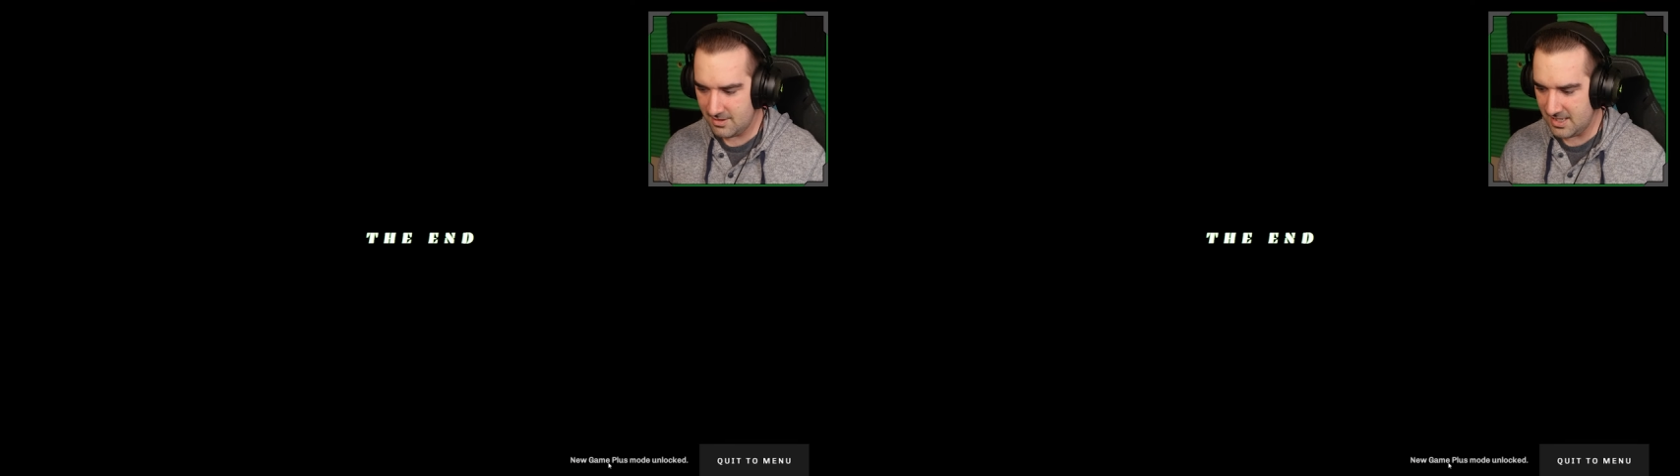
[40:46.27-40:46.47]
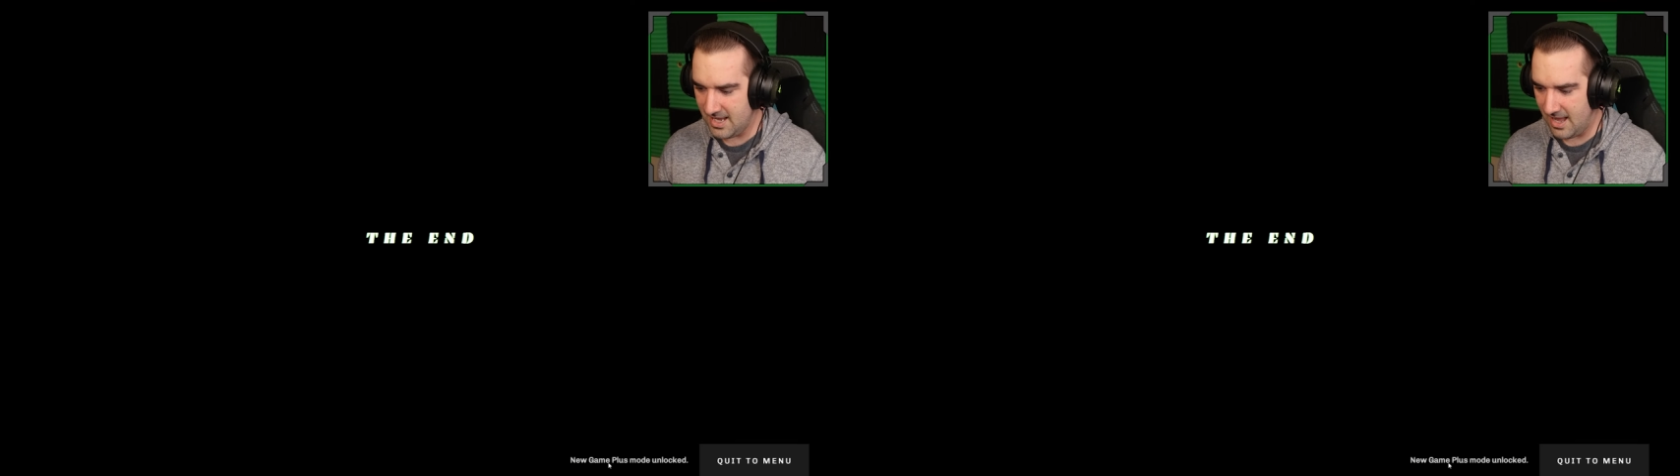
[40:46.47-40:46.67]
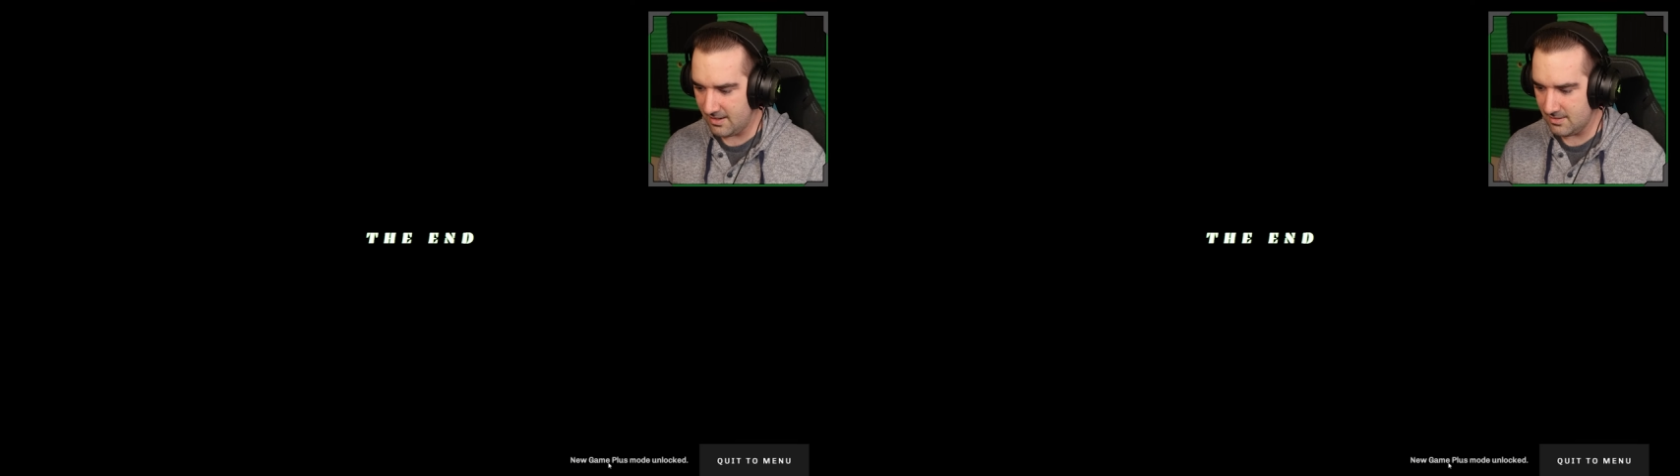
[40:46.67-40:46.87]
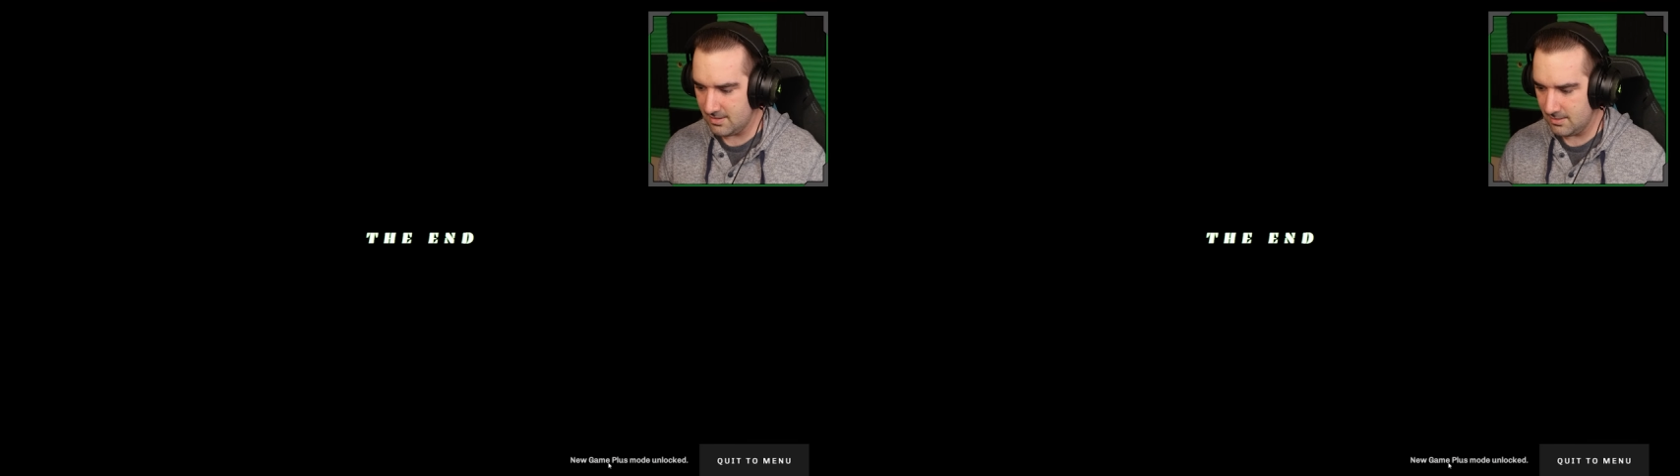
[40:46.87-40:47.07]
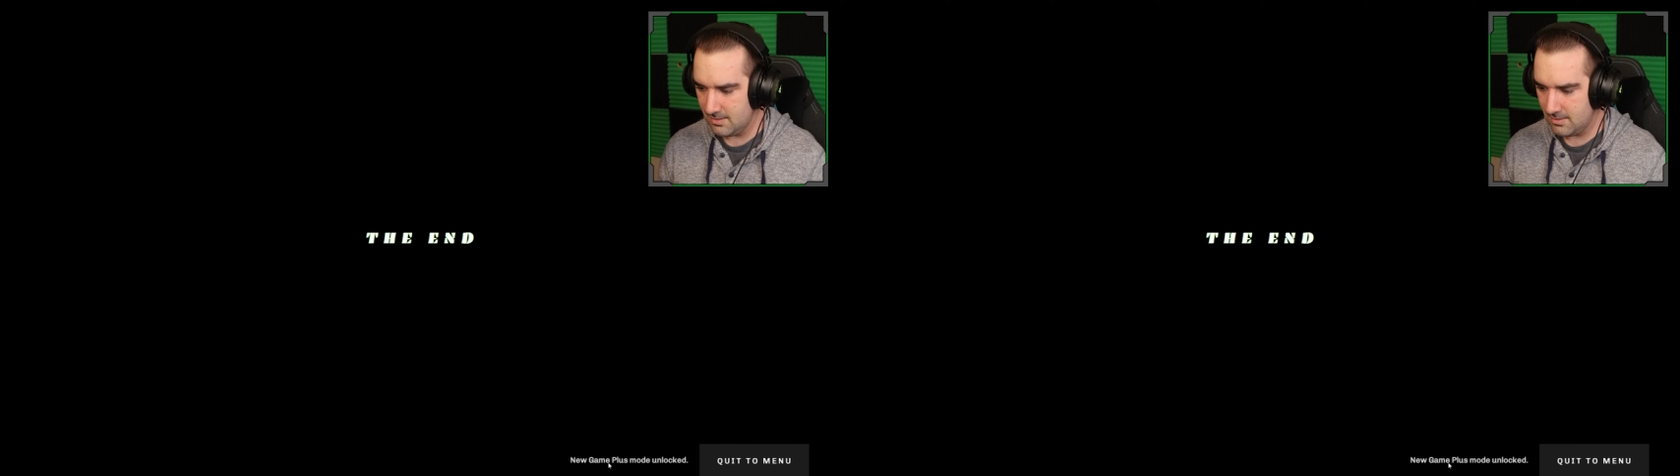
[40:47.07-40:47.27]
The
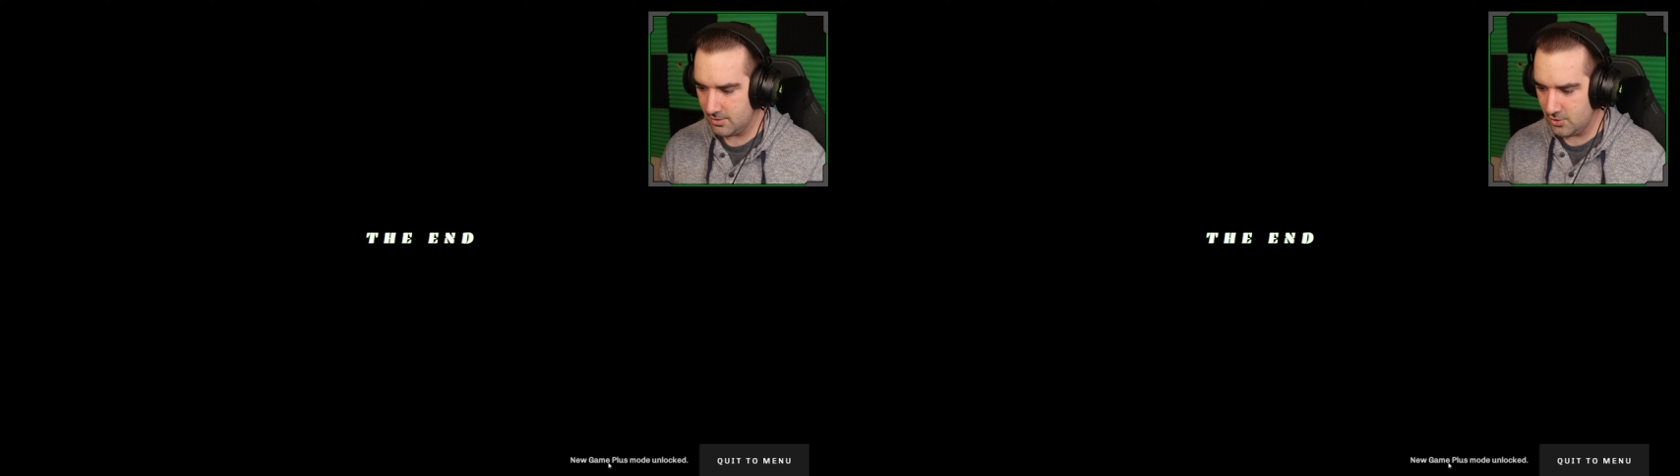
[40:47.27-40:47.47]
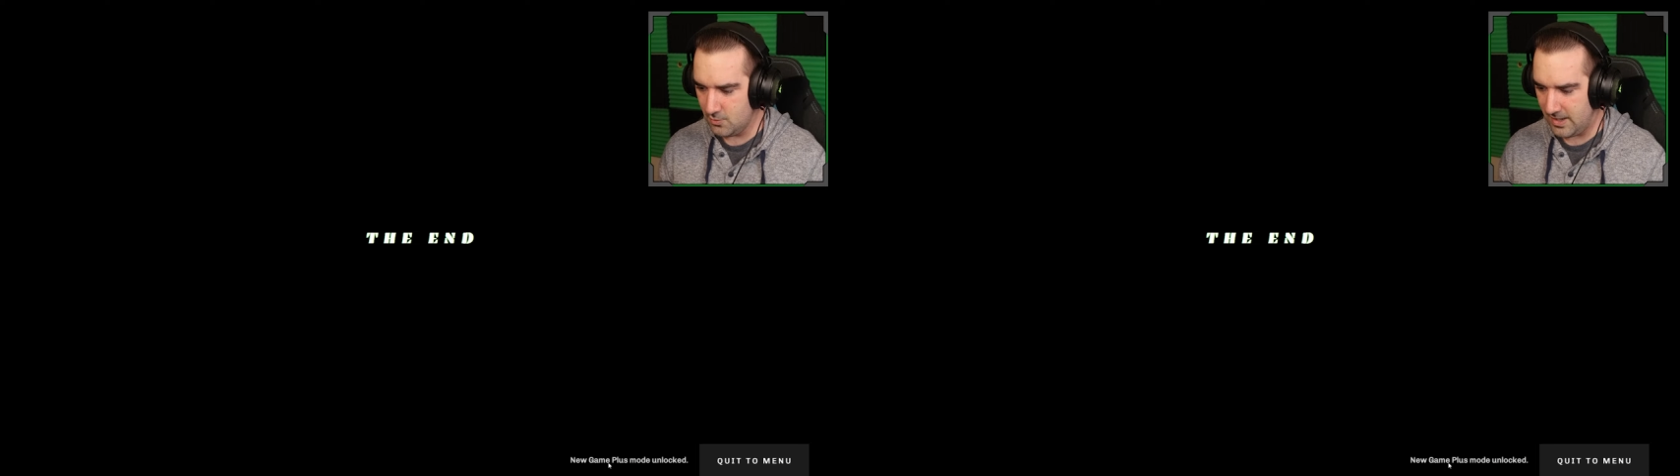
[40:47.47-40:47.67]
end. New